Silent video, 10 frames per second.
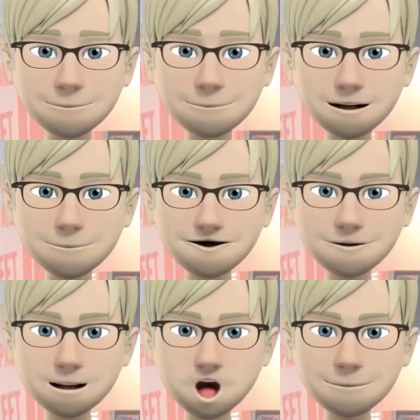
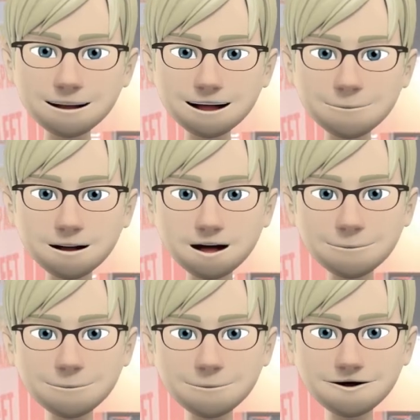Direct
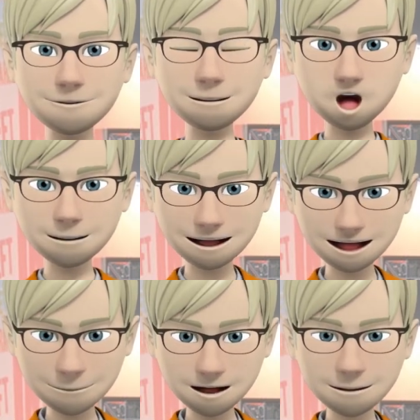after-sales telephone
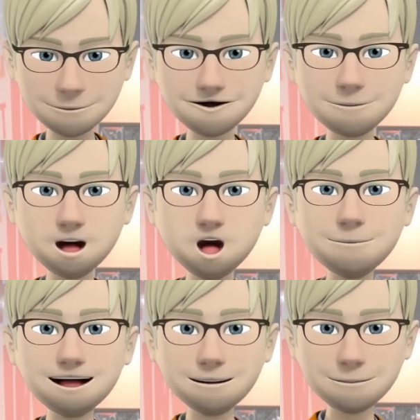service with the
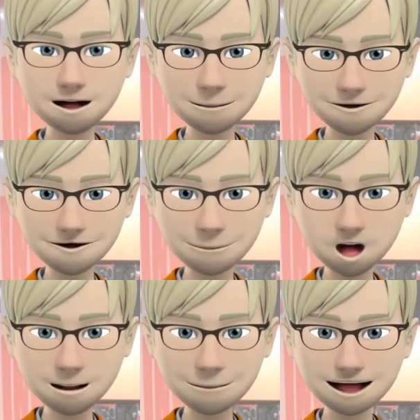customer to
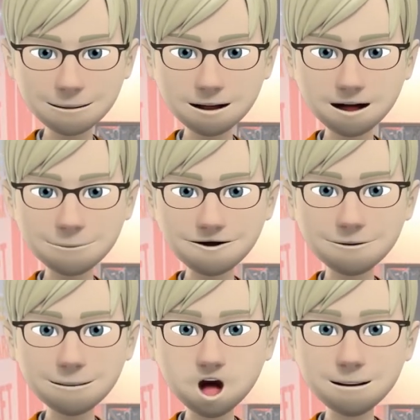assist with any type of